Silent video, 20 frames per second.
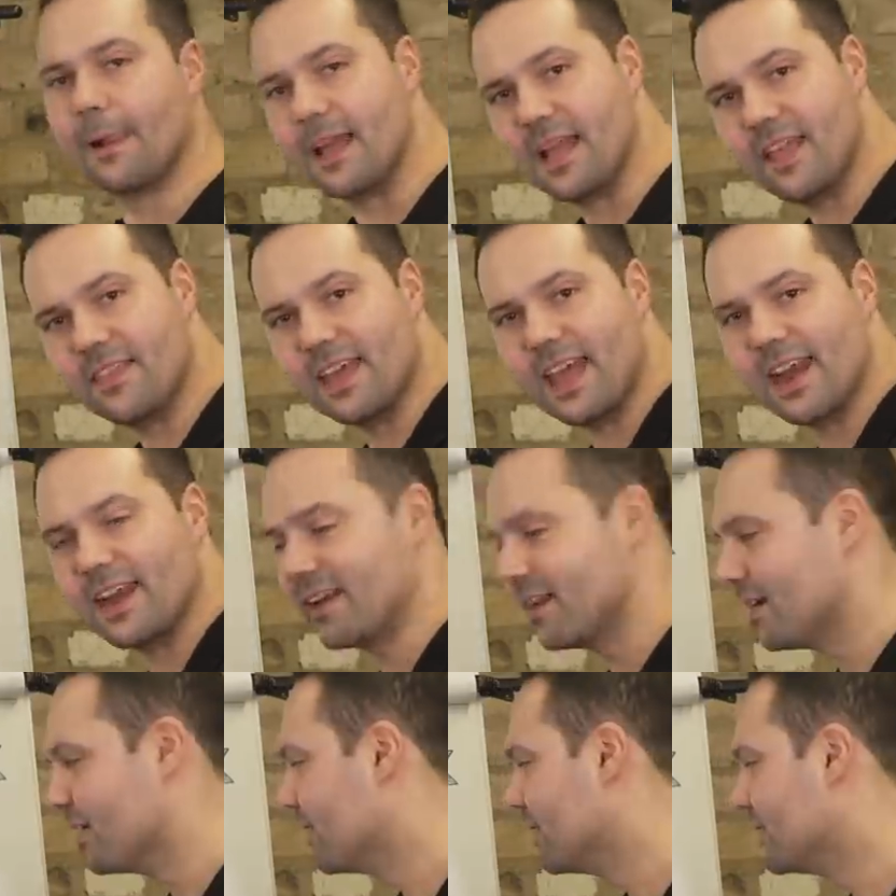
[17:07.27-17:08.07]
It
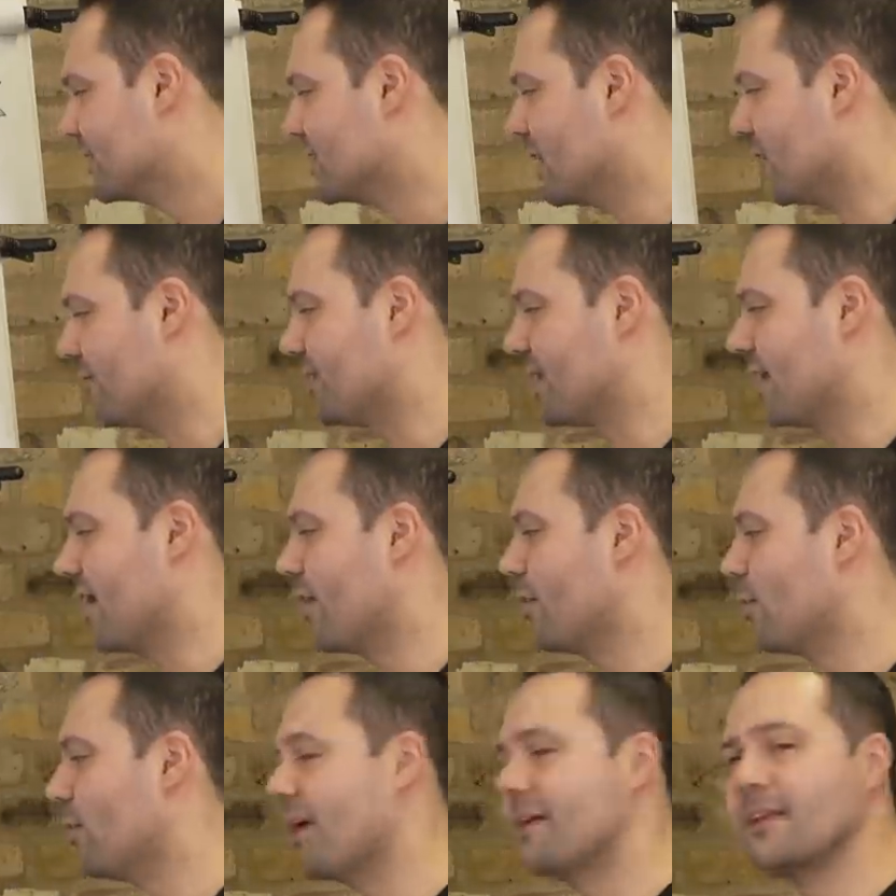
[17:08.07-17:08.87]
then suffered
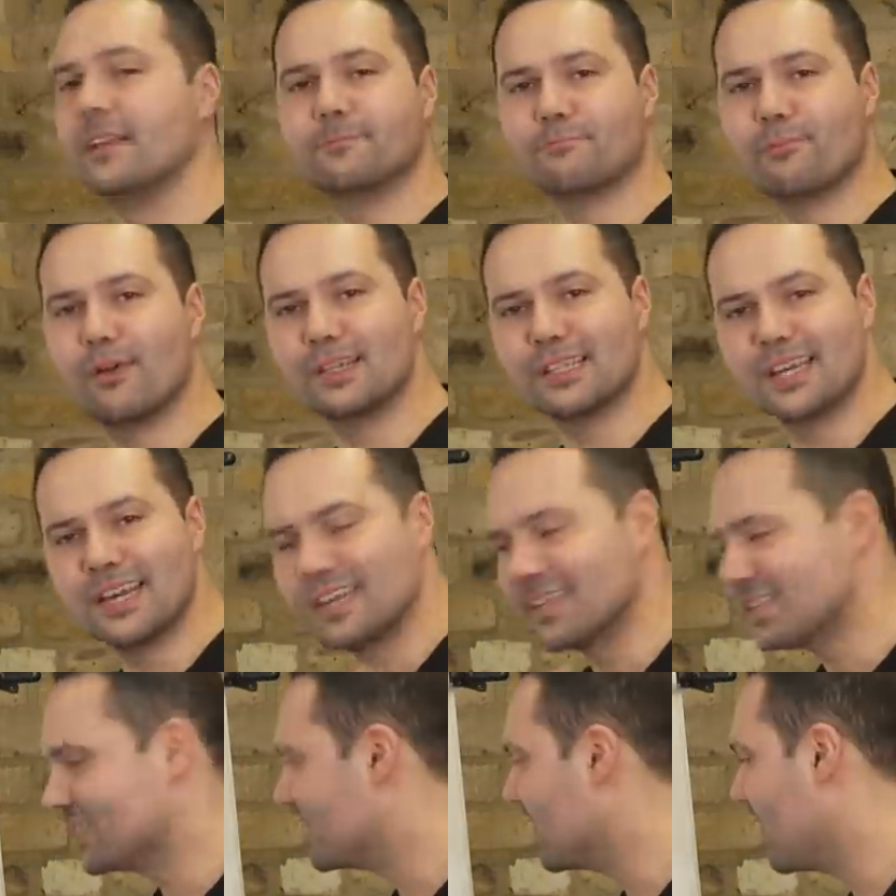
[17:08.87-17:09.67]
another one. It's presently
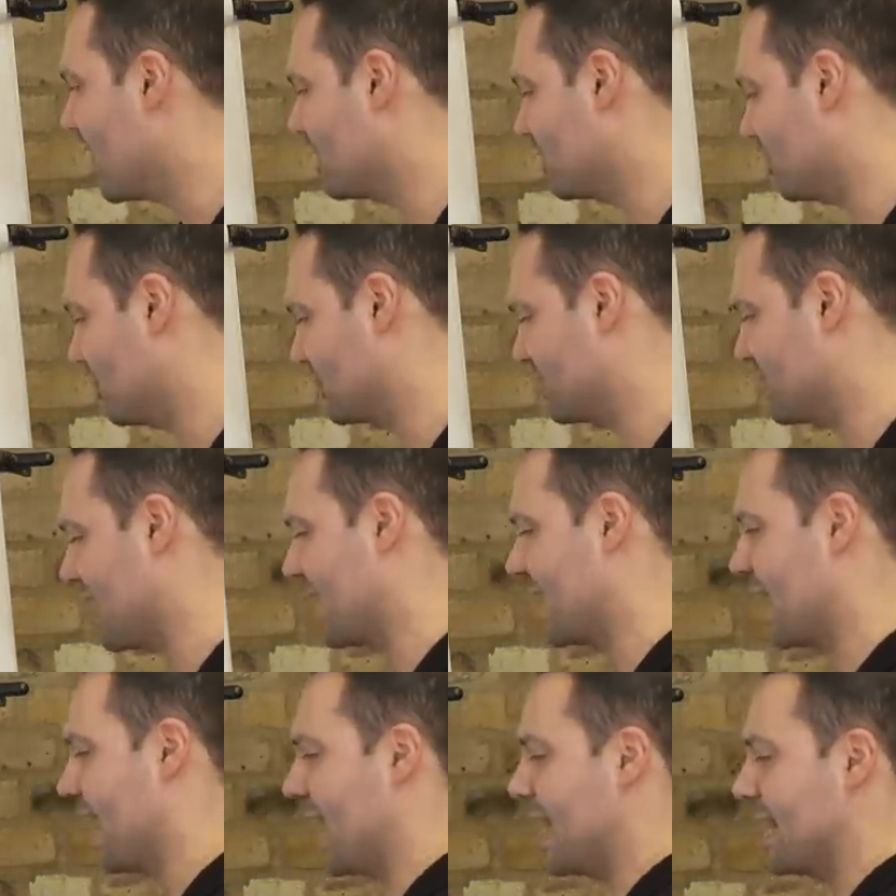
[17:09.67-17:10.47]
in its third lost
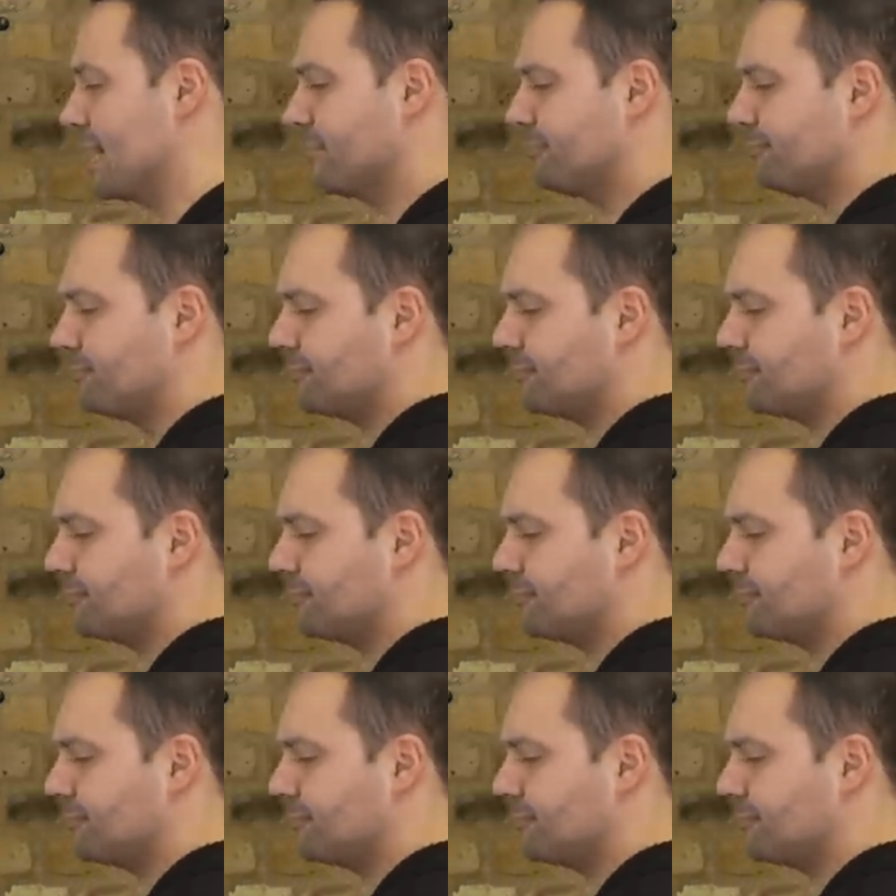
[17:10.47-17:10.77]
decade.